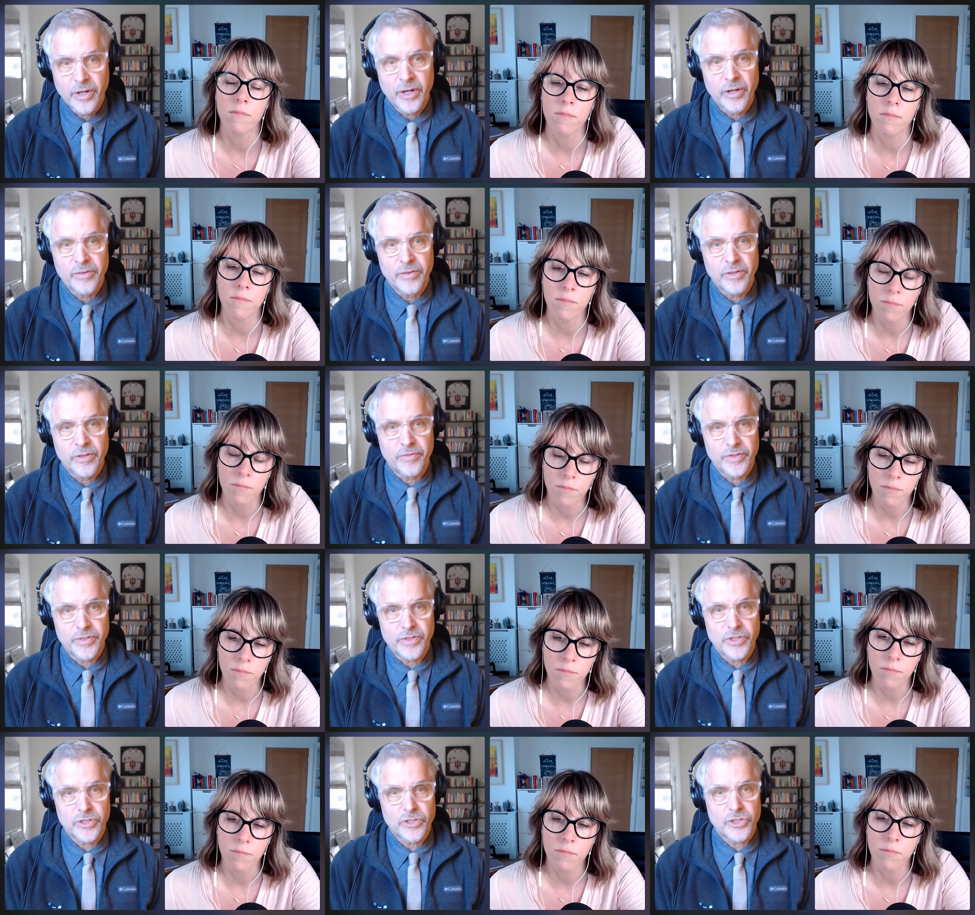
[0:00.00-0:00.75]
Speaker 1: uh,
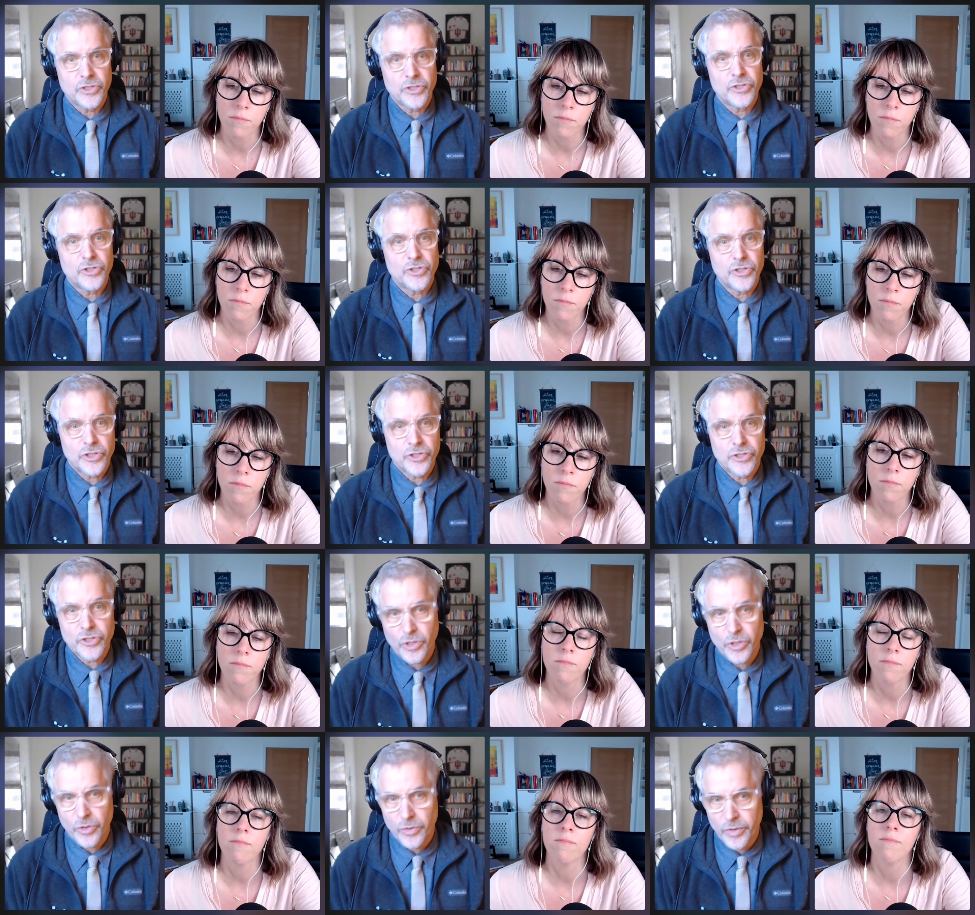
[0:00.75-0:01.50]
the
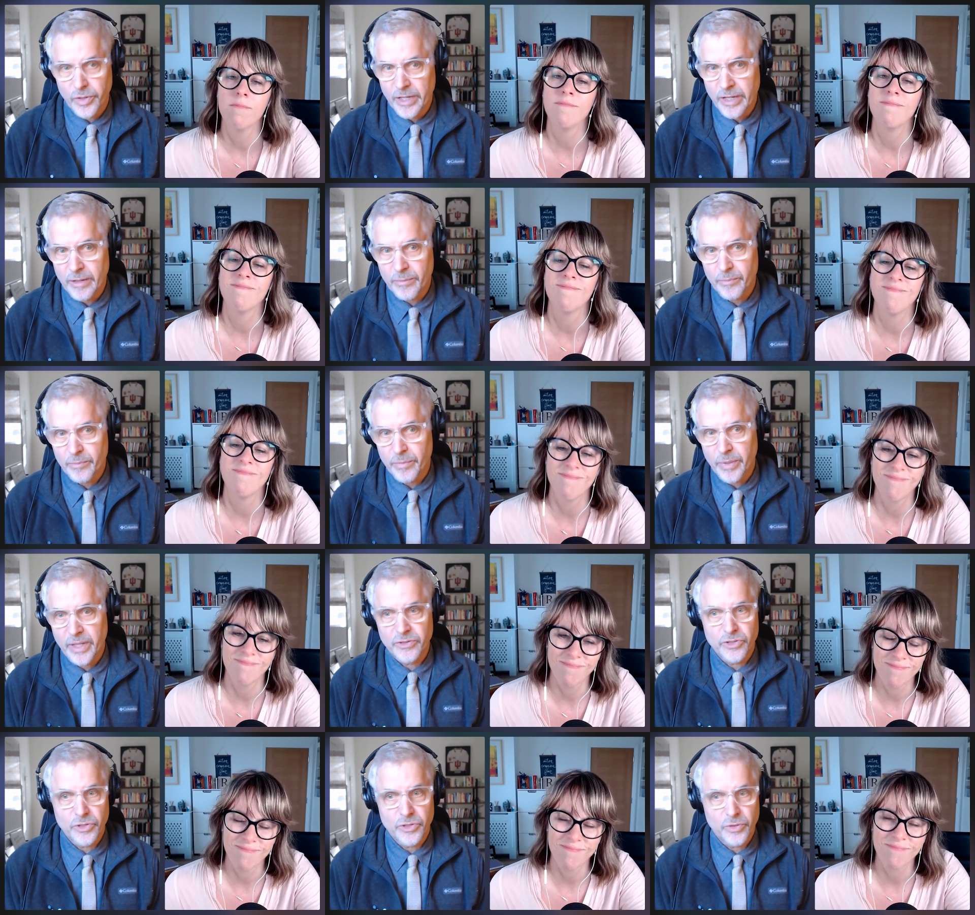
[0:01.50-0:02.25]
physicians showing
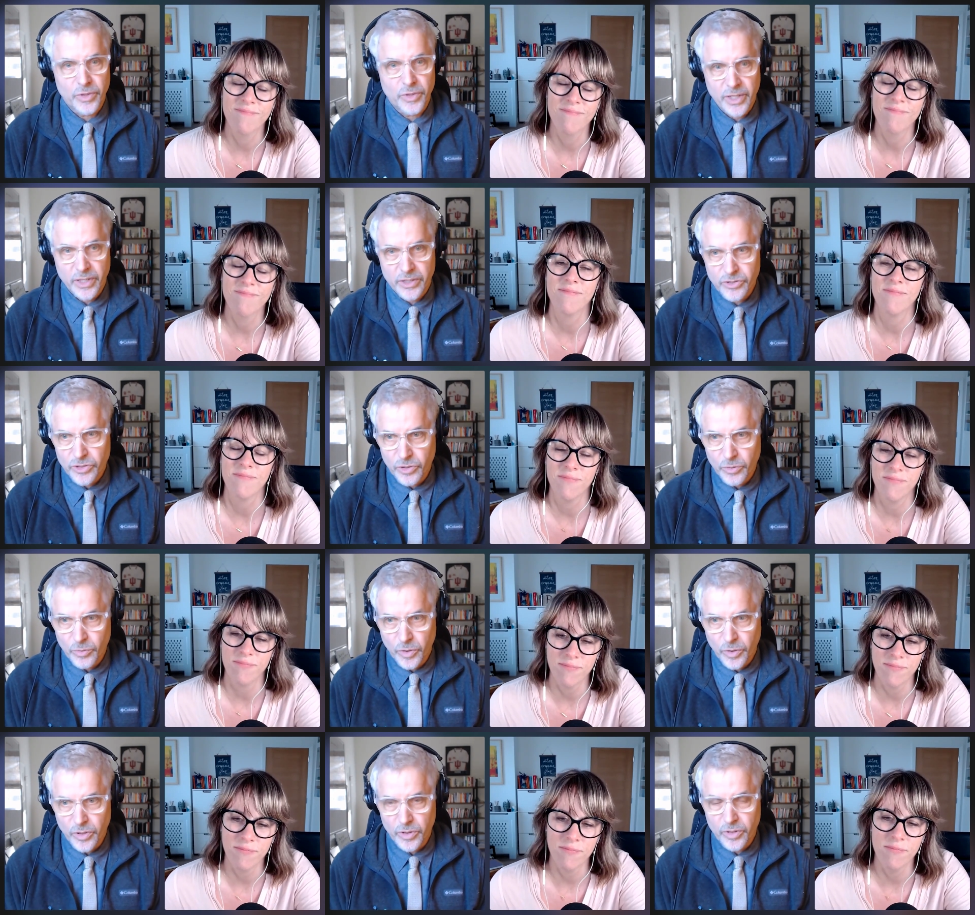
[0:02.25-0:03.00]
up and doing
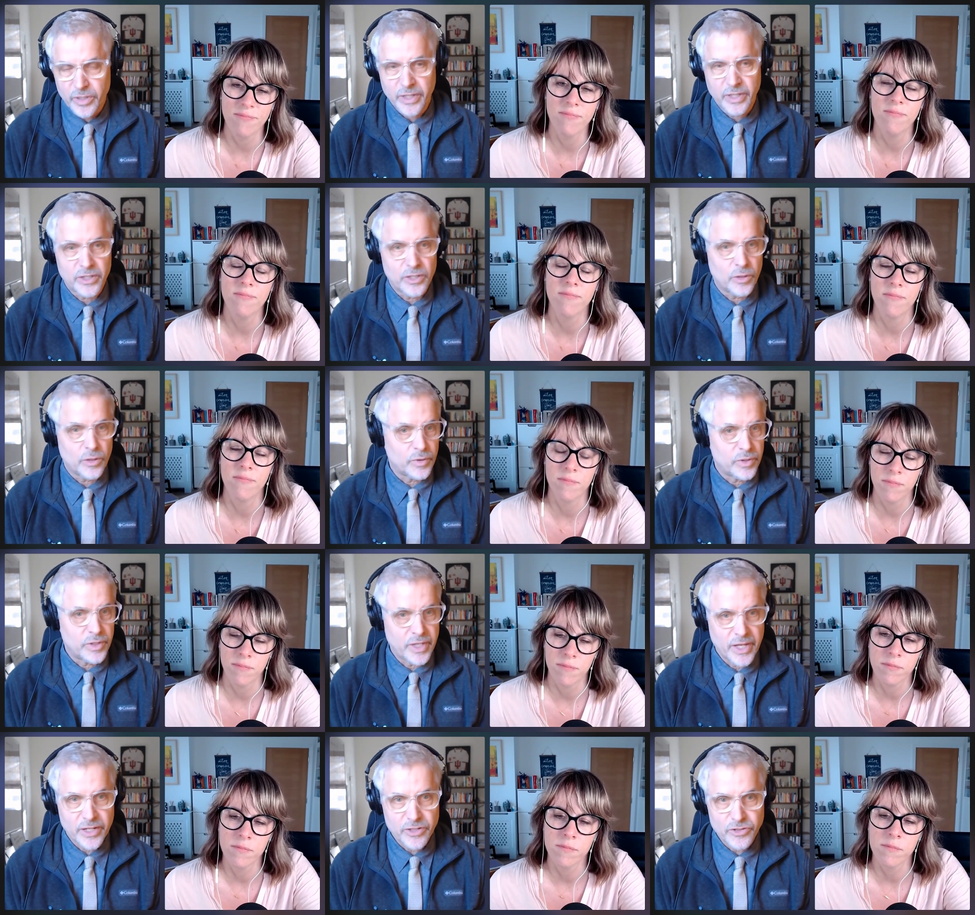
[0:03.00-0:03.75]
extra work and
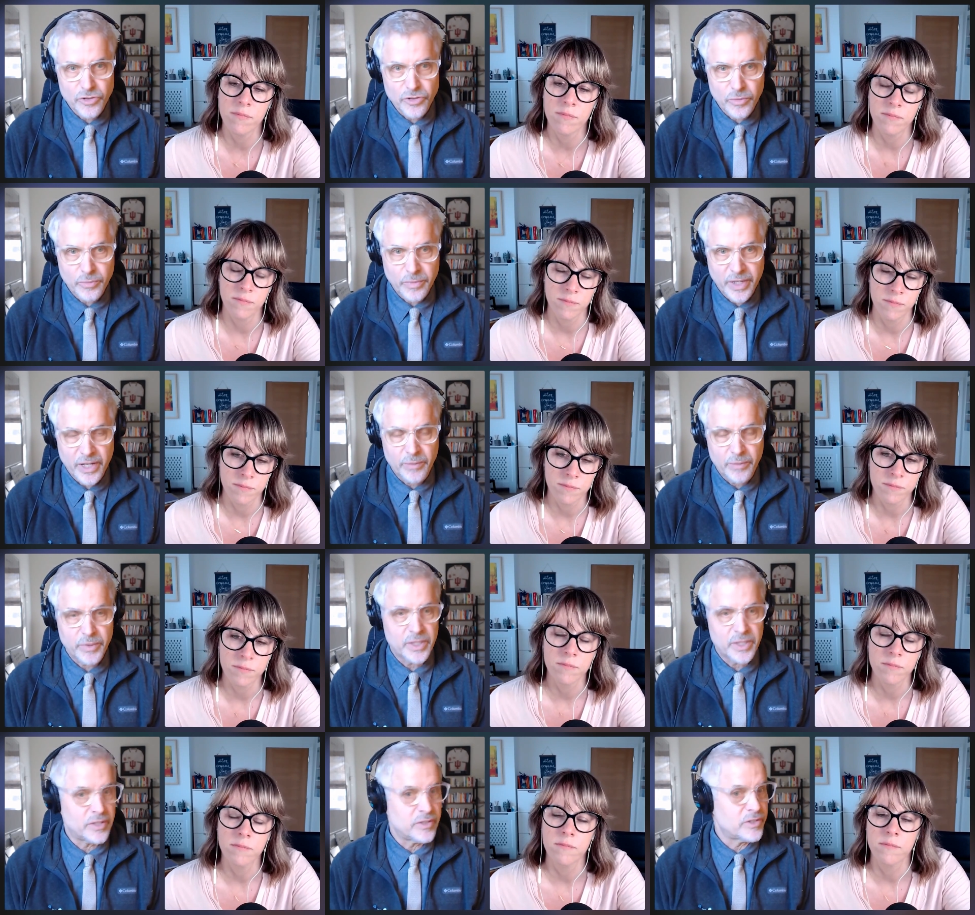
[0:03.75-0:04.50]
going the extra
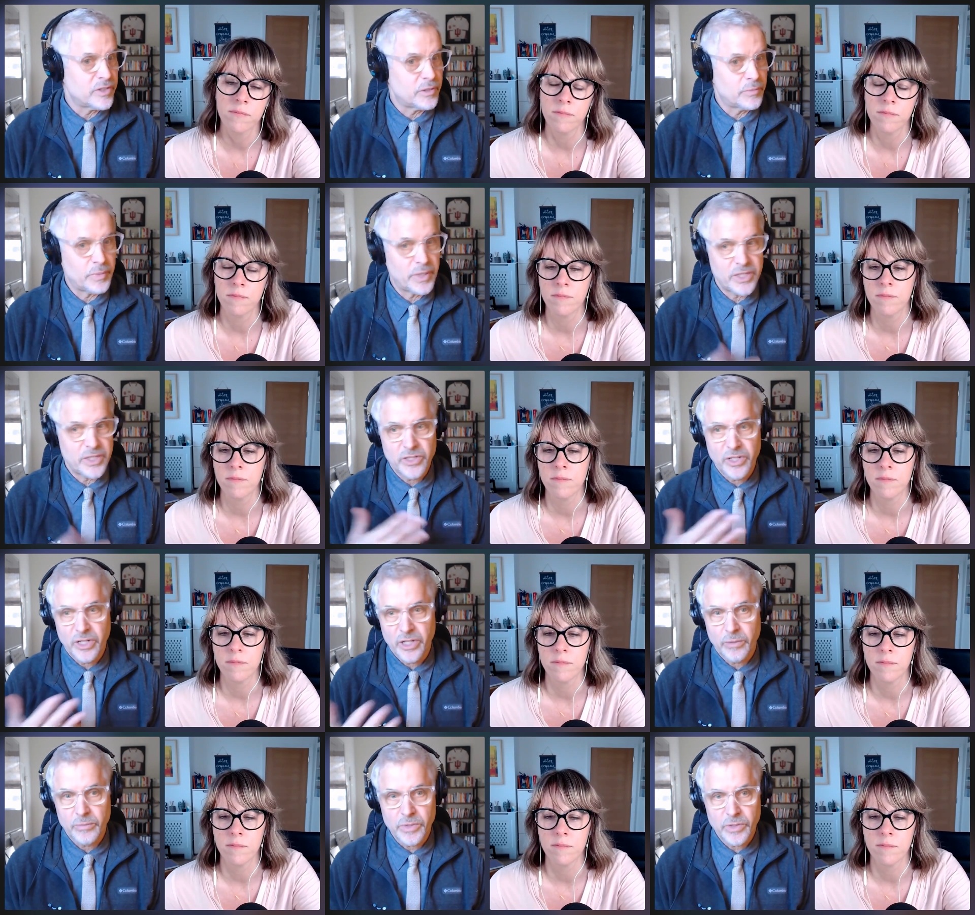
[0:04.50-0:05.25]
mile because the
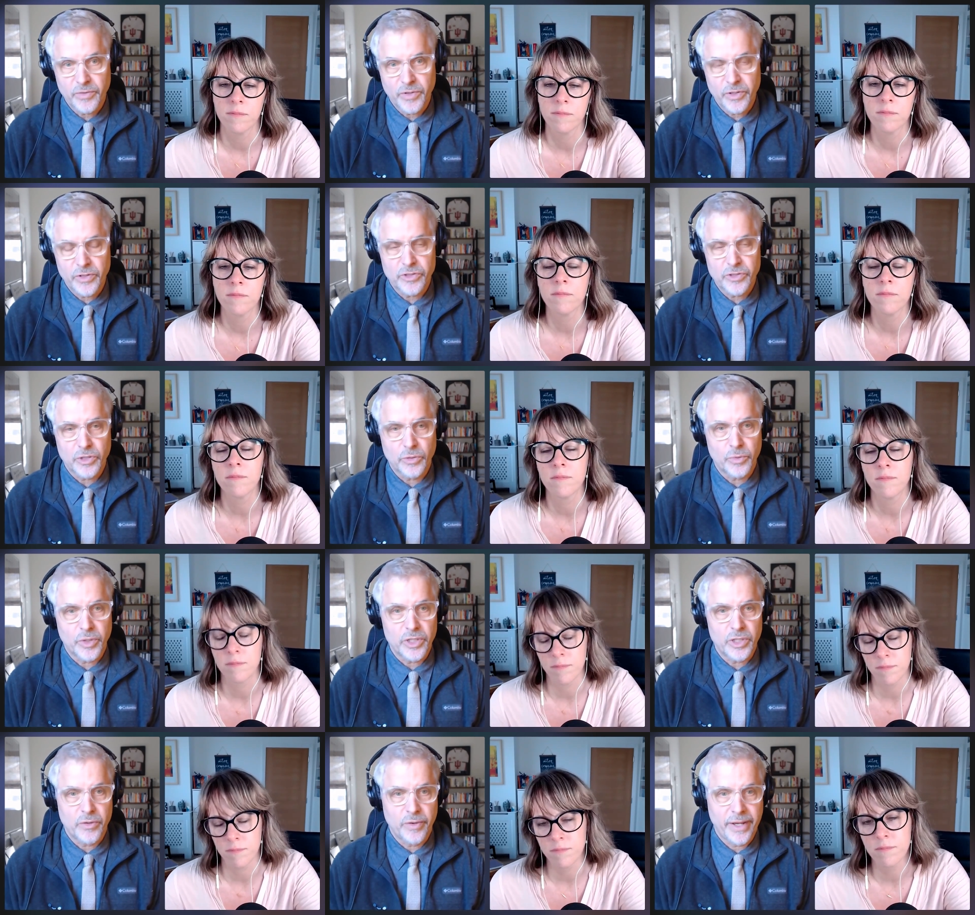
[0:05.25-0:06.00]
patient comes first.
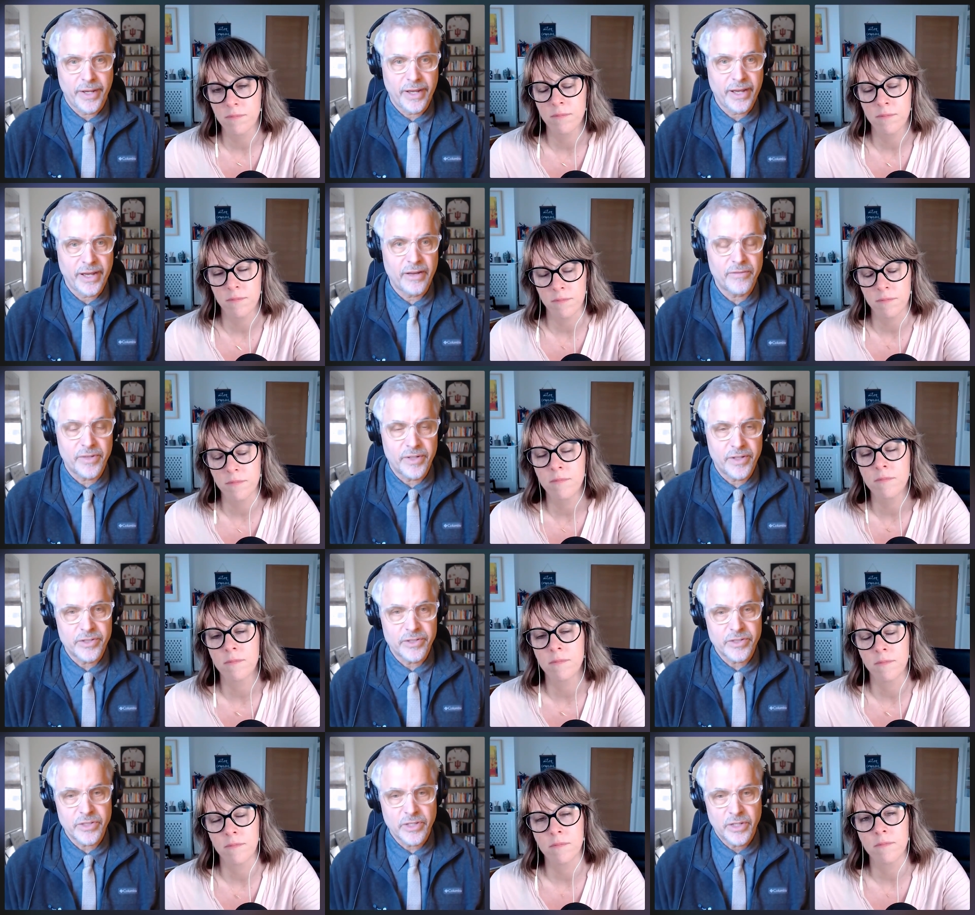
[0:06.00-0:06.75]
So what you have
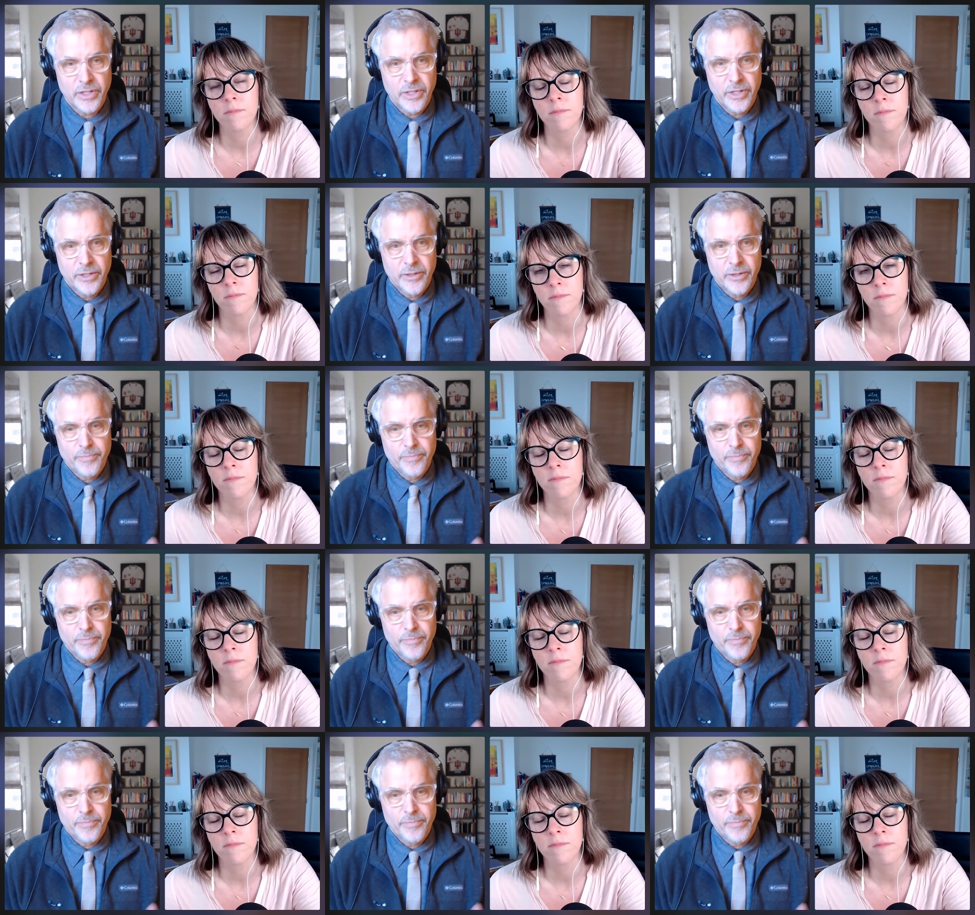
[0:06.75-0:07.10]
is